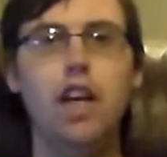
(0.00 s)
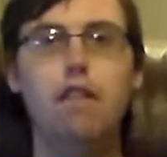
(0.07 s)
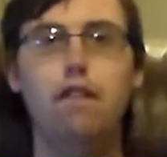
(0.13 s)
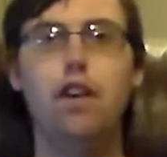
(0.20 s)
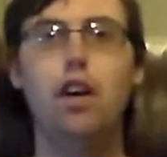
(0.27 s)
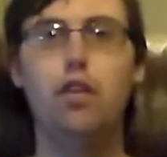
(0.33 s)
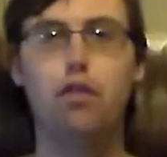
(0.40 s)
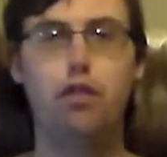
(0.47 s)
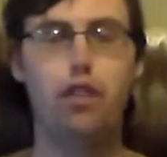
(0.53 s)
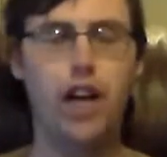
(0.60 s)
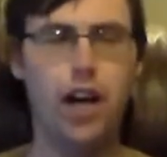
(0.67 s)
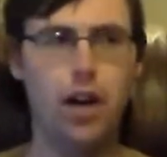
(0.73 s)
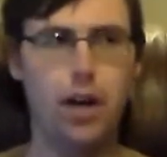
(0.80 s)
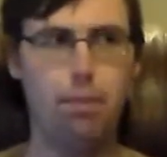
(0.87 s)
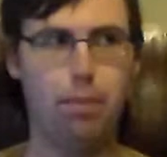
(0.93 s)
it felt
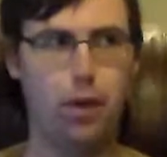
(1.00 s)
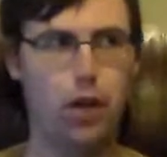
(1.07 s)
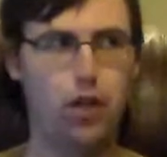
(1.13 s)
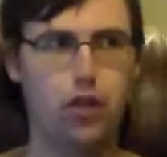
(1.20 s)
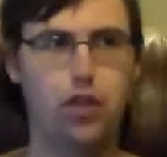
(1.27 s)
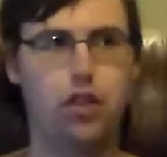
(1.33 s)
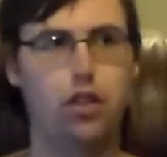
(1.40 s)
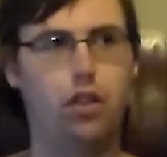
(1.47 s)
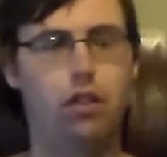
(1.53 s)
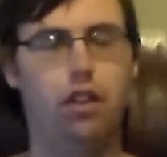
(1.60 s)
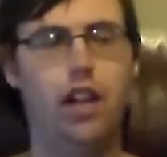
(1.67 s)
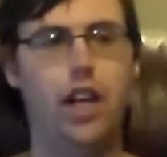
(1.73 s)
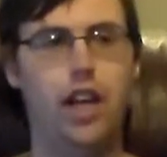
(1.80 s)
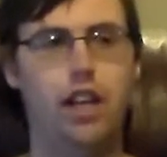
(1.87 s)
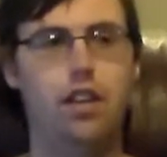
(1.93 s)
very
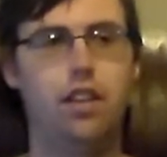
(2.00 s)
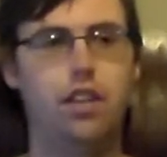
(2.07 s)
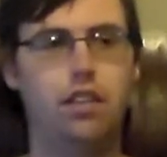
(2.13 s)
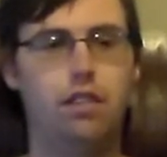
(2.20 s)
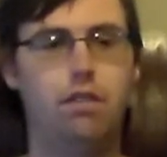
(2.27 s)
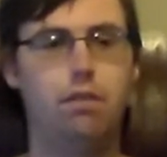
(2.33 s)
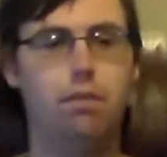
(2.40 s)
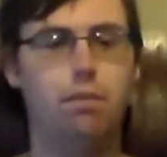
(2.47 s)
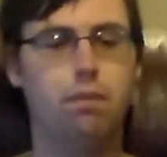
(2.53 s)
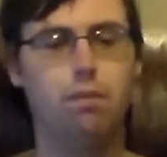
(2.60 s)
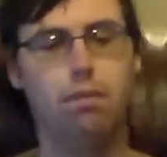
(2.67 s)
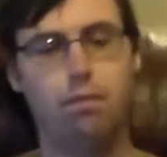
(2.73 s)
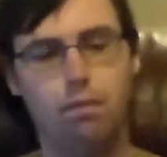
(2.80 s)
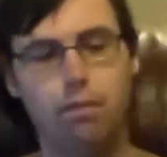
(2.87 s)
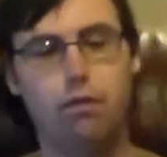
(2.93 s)
personal and
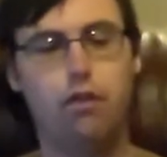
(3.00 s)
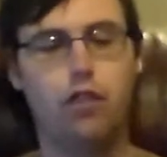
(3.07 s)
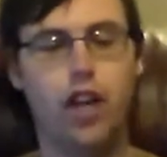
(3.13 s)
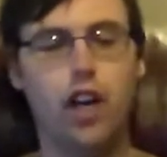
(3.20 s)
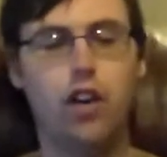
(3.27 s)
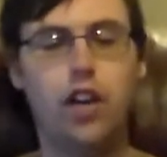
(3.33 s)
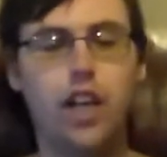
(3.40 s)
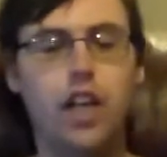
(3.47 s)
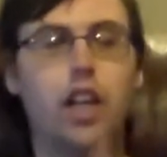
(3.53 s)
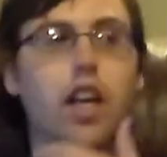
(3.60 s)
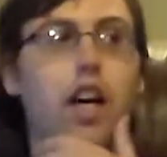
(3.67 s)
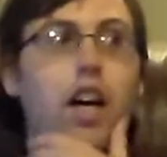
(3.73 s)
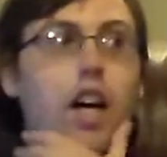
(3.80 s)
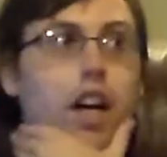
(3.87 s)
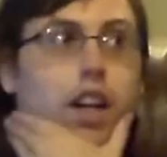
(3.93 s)

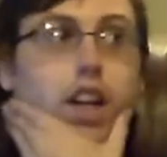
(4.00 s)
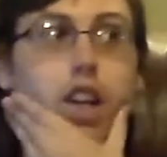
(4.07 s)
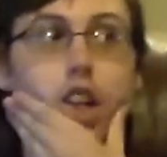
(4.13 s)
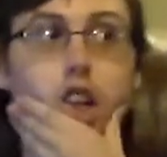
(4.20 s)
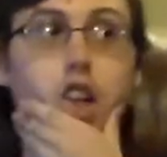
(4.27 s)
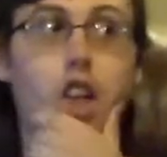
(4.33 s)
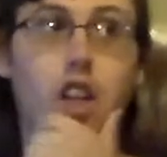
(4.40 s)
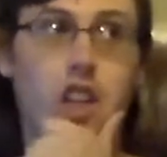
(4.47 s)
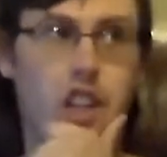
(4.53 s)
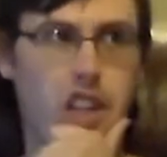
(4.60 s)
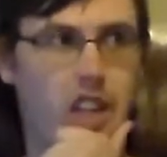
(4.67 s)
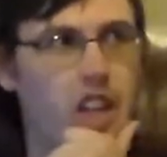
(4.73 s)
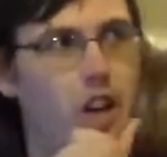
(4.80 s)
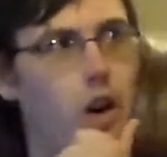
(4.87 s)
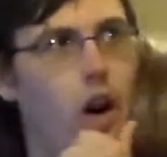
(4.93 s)
very, I
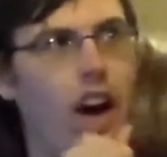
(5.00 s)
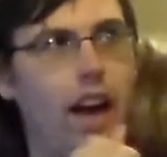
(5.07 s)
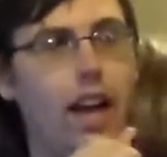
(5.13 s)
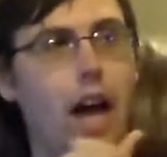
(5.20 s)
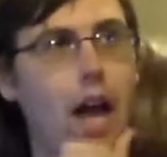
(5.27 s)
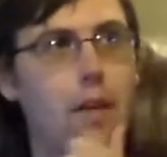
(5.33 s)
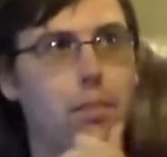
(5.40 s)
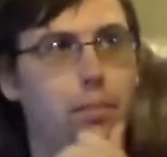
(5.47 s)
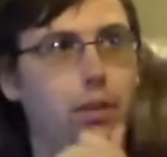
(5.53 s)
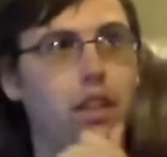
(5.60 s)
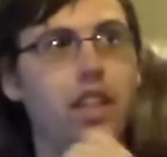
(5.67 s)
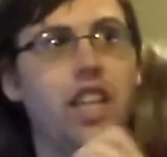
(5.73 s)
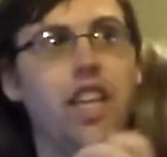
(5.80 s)
kind